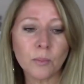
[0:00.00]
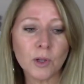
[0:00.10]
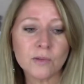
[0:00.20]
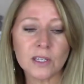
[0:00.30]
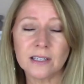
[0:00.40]

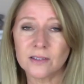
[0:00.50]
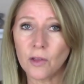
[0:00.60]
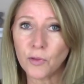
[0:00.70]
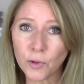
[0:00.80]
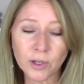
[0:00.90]
mucin is the
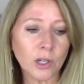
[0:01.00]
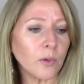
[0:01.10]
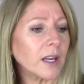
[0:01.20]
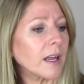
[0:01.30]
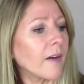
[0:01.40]
third
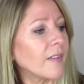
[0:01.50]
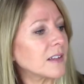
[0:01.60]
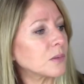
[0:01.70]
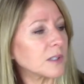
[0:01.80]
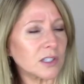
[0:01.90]
ingredient on
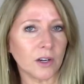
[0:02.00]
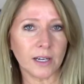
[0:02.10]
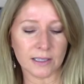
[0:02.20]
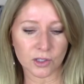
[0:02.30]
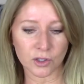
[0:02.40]
this one. Sorry,
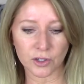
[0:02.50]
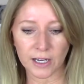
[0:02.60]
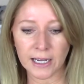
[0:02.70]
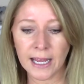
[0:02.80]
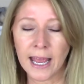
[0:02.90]
it's dirty.